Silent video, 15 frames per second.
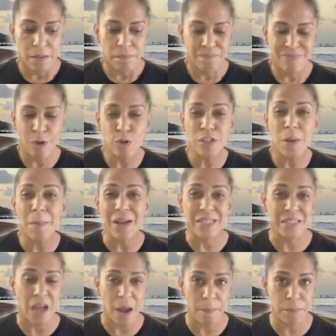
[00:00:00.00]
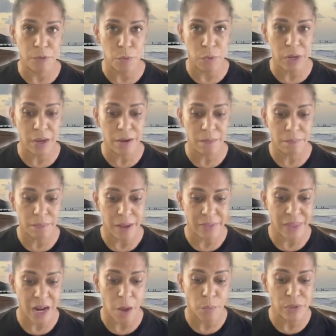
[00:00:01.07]
Those are my top three
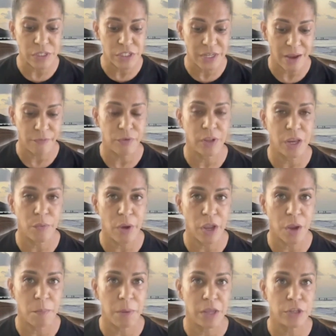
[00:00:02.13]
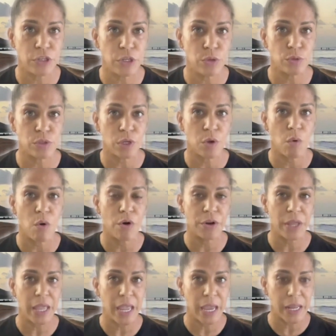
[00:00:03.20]
that I would definitely recommend you to go on
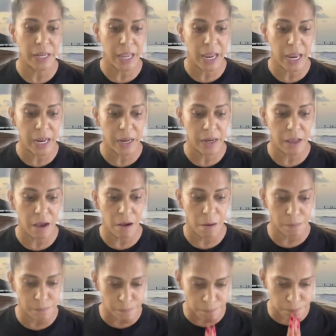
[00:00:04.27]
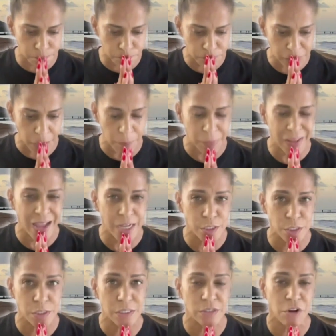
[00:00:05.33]
ahead and apply
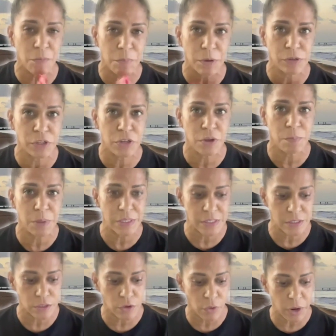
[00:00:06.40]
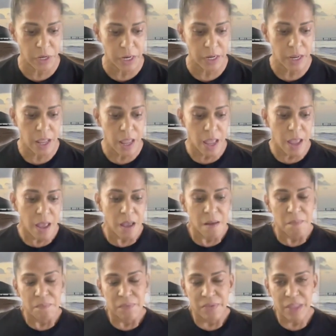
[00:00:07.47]
to start building your business credit.
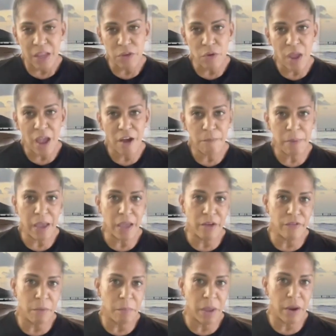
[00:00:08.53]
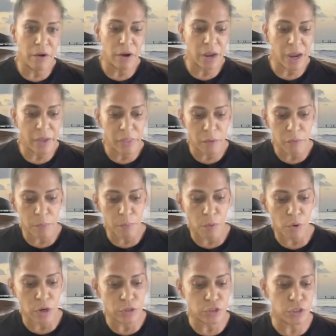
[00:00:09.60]
Then you have Bank of America. They
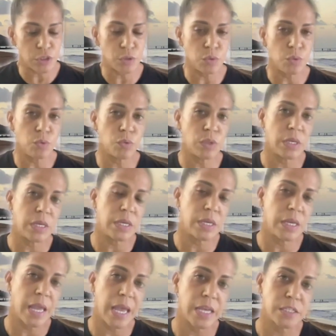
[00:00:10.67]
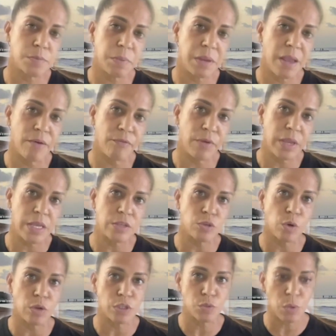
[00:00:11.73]
report to the SBFE, so
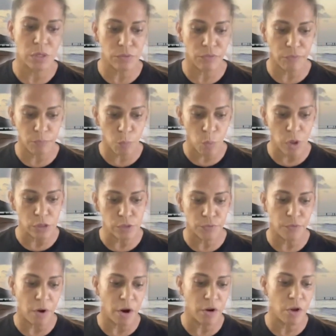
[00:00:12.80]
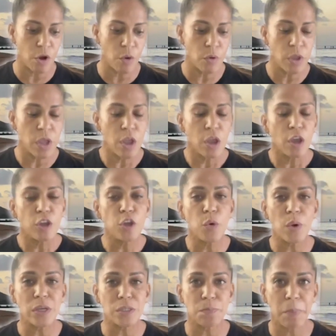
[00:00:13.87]
does Wells Fargo.
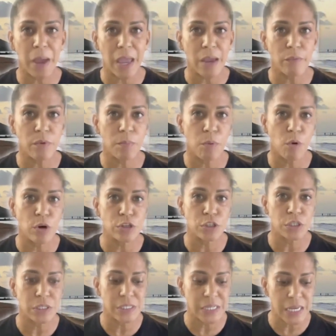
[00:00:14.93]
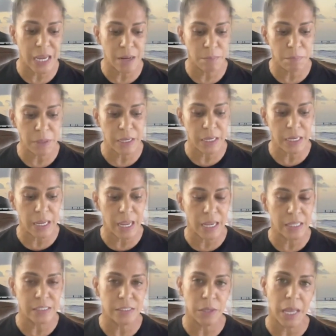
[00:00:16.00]
US Bank reports to DNB
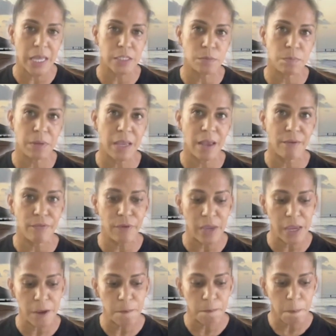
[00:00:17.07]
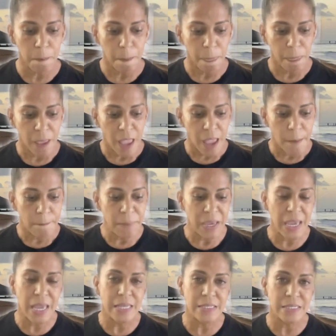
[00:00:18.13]
and to SBFE.
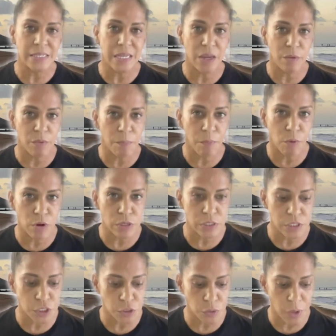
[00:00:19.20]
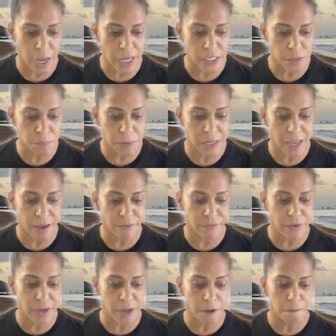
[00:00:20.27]
PNC reports to
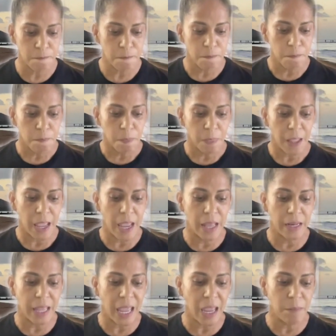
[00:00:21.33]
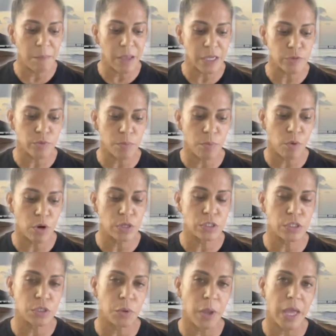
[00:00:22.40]
SBFE. And Amex reports
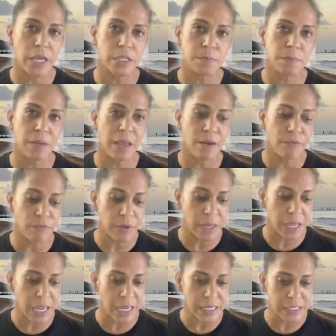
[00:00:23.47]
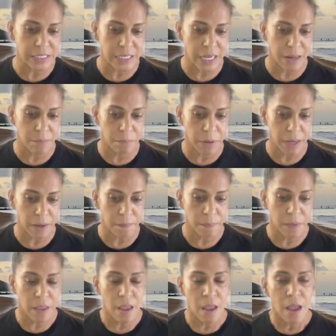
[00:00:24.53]
to SBFE and DNB.
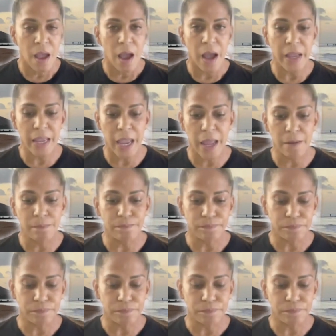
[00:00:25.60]
Again,